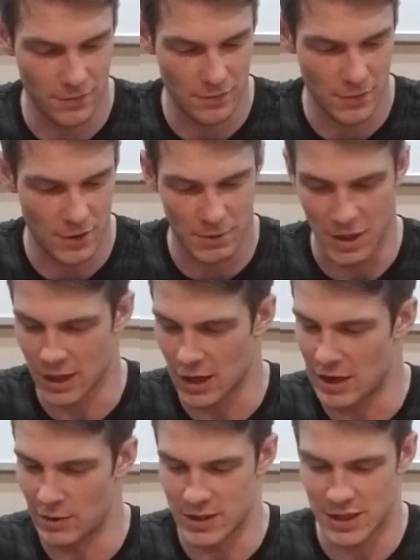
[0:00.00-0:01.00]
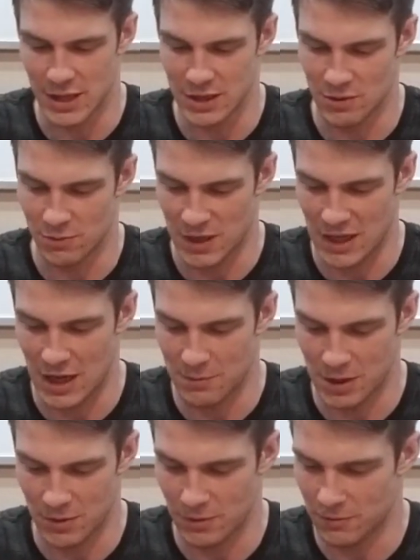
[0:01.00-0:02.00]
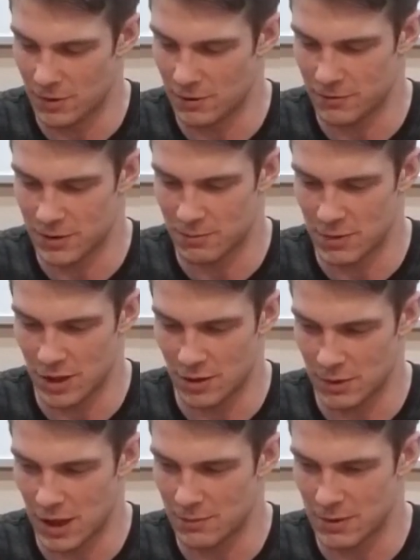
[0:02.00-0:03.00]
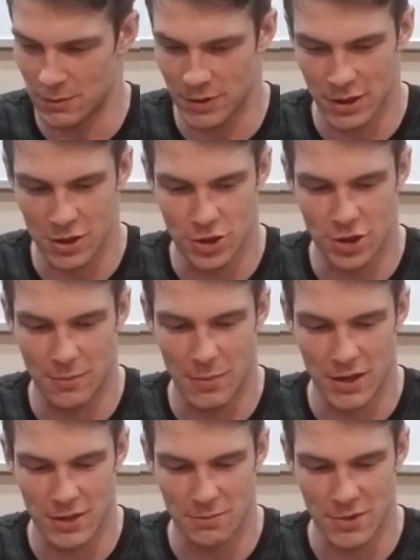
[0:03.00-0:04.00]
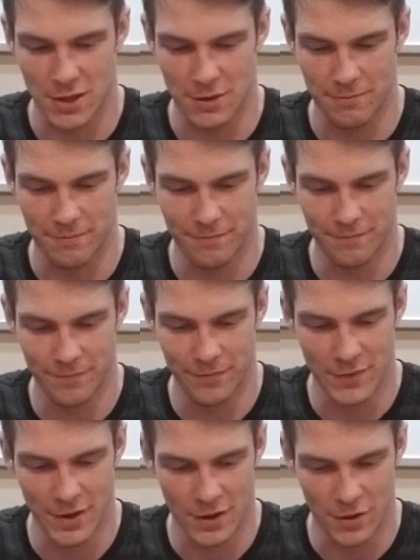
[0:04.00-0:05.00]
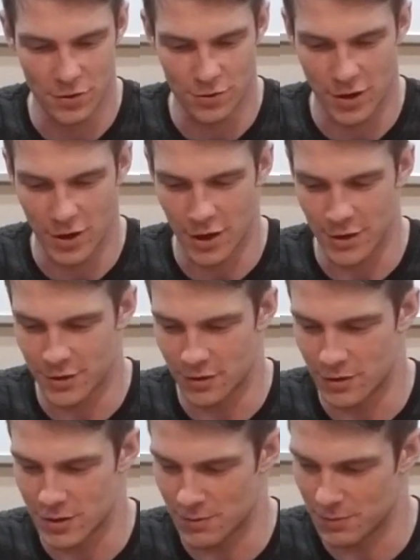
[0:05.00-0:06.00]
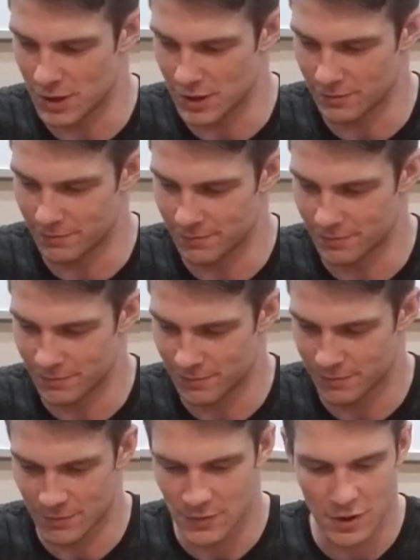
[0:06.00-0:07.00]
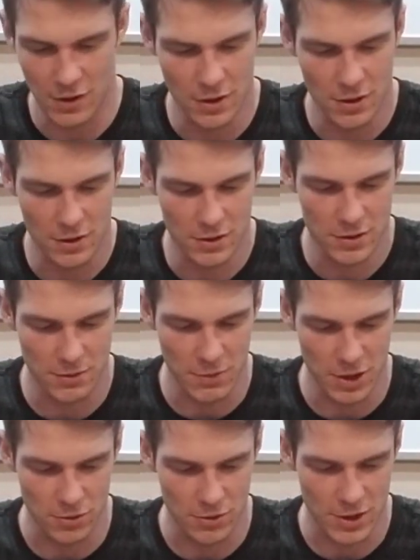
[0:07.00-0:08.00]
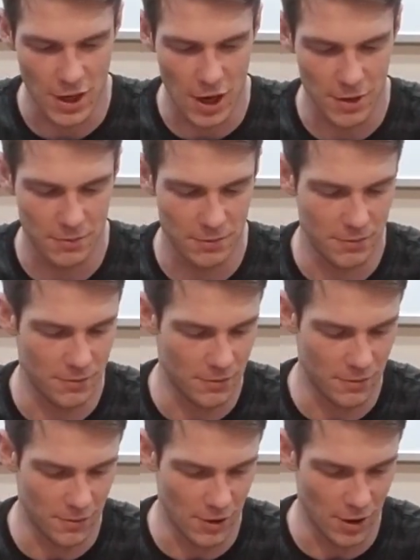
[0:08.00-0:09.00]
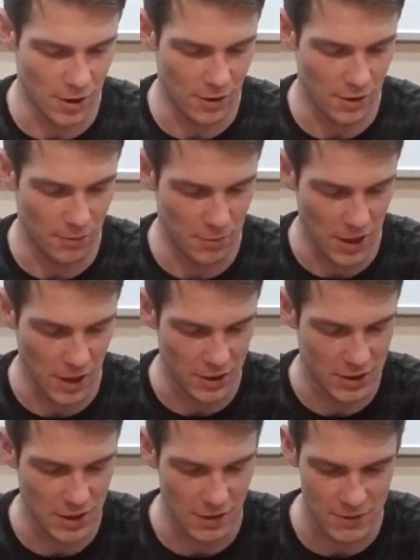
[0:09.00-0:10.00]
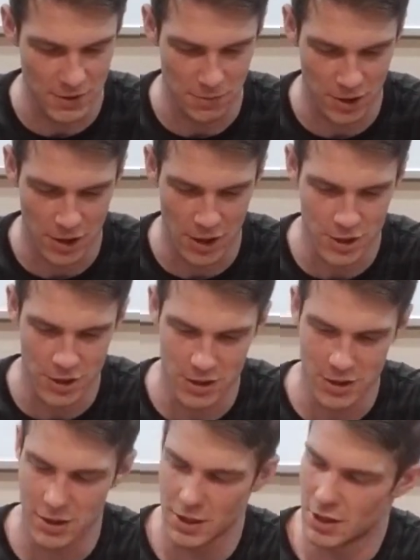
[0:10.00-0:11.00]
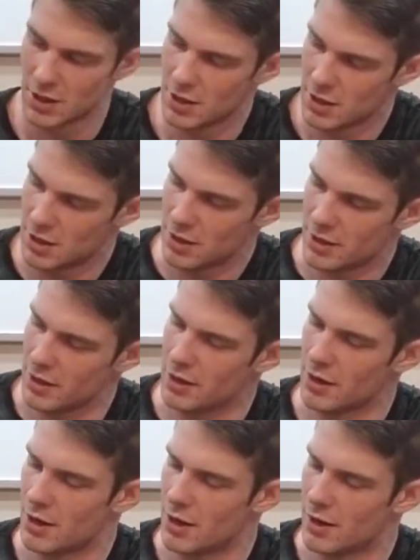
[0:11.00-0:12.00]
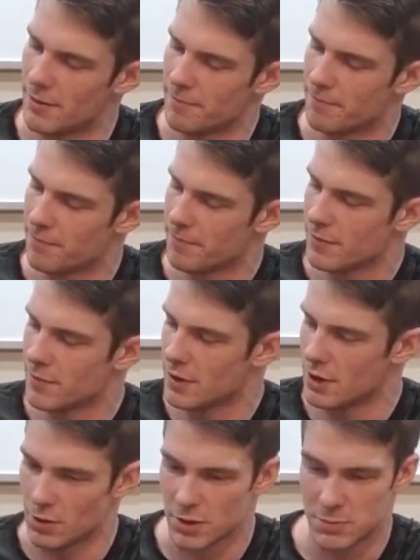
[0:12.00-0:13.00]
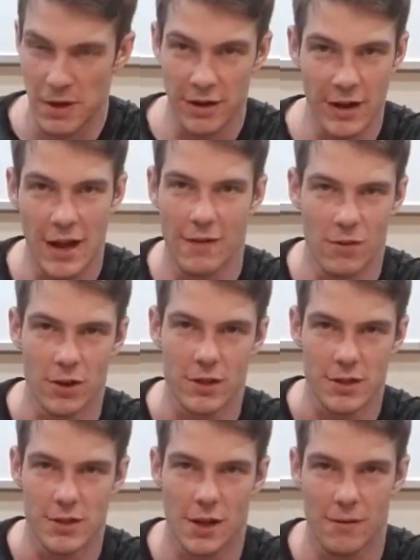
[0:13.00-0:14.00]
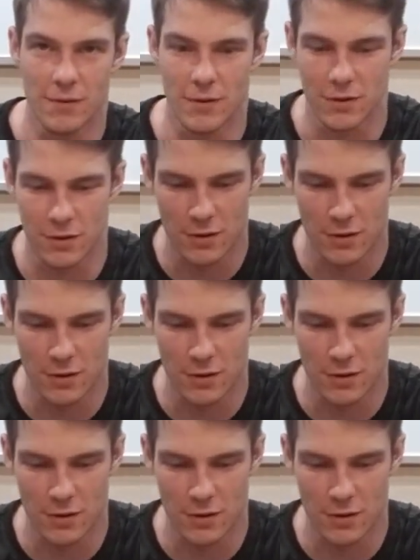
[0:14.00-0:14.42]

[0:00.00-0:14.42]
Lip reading: I mean, I always take this with me camping. If somebody I'm camping with gets shot by some dumb drunk hunter or something, somebody who's not obeying safety precautions, then you know, it's better to have all this stuff and